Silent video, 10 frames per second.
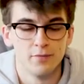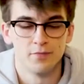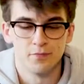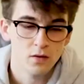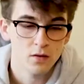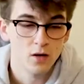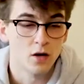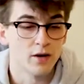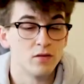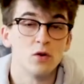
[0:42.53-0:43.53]
All
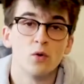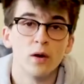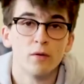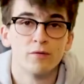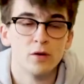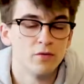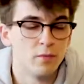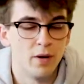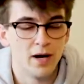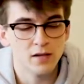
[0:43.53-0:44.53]
right, so a quick review of the
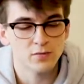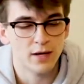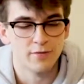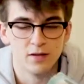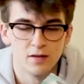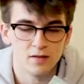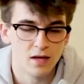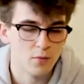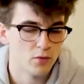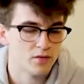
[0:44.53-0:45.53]
box. We have the
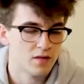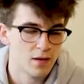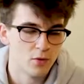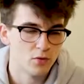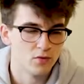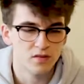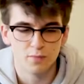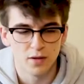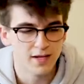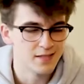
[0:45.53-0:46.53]
same old
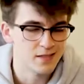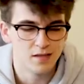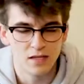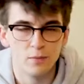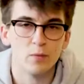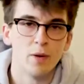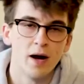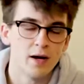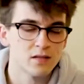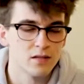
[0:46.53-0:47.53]
Splice themed
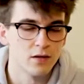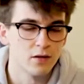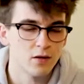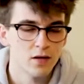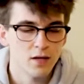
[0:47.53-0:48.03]
box here.